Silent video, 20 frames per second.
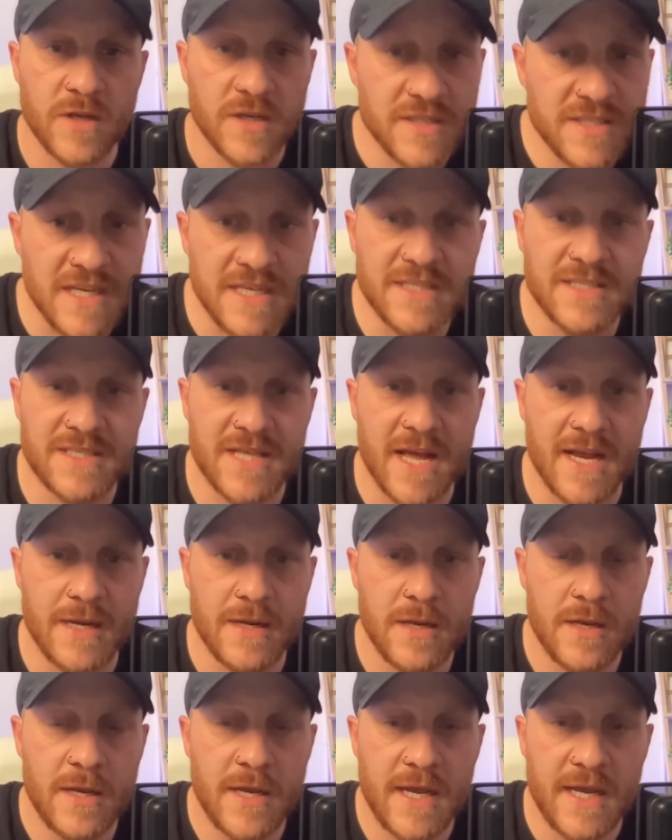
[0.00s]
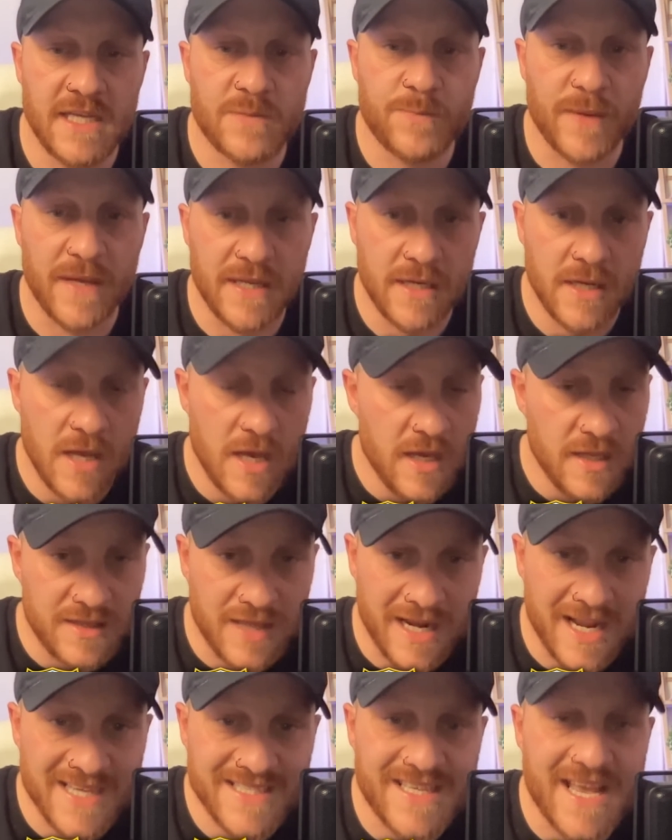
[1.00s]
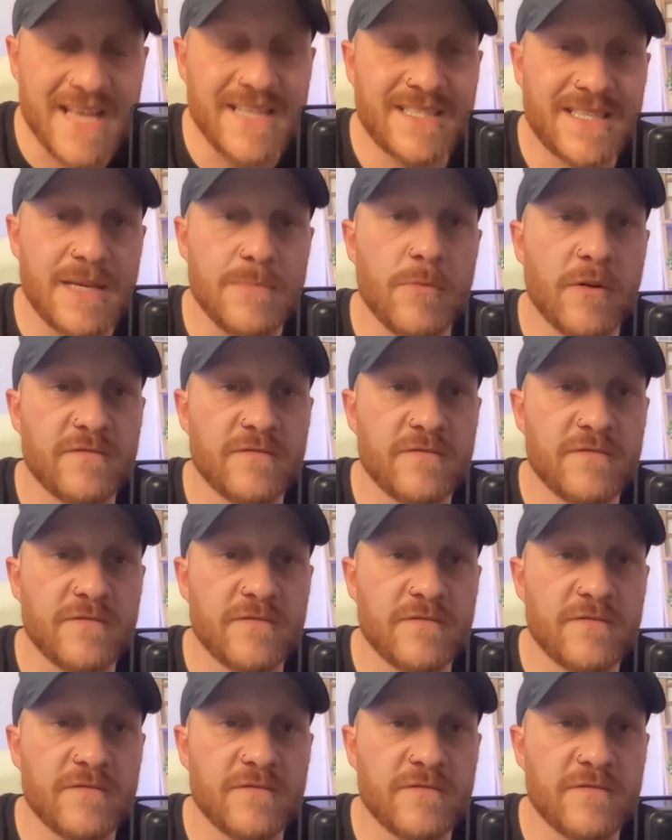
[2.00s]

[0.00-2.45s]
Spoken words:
Since then, it's been, the last 18